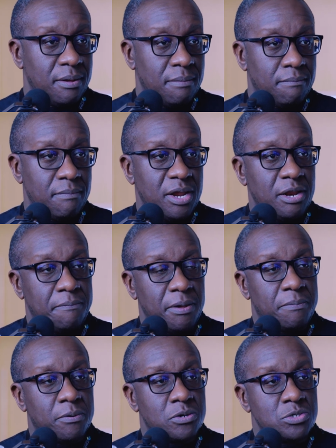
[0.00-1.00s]
many
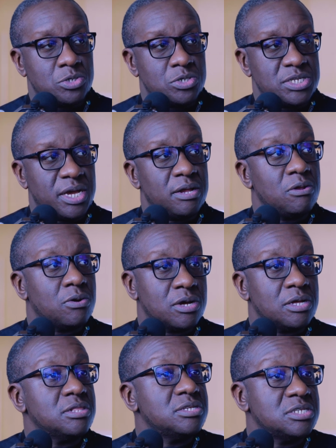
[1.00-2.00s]
people to say, look,
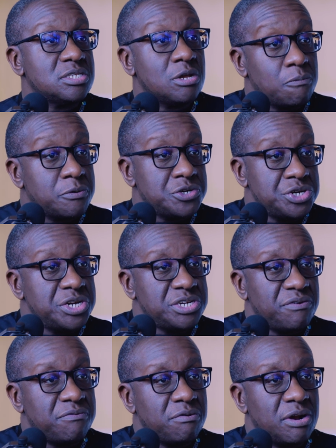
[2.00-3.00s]
this is an
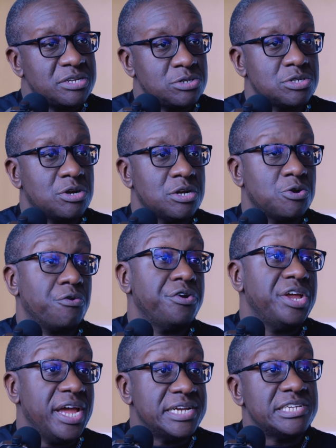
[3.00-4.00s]
opportunity for us to start
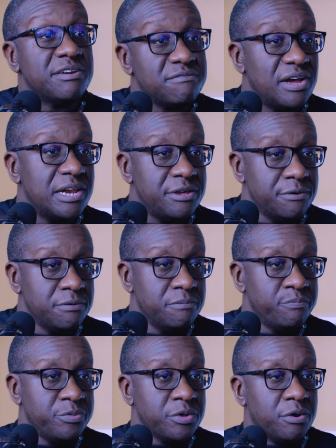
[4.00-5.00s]
creating value
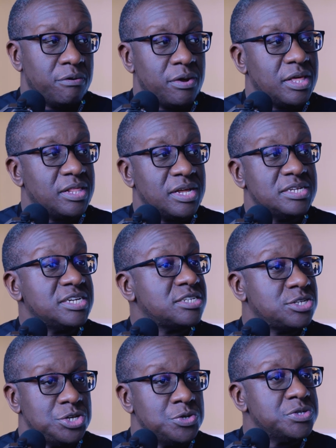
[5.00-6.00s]
rather than
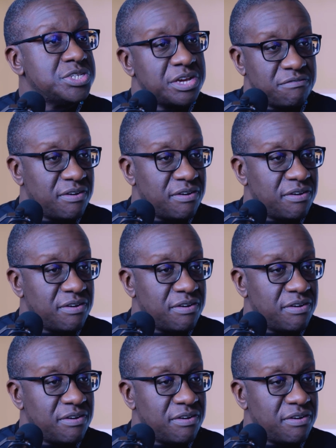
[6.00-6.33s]
just using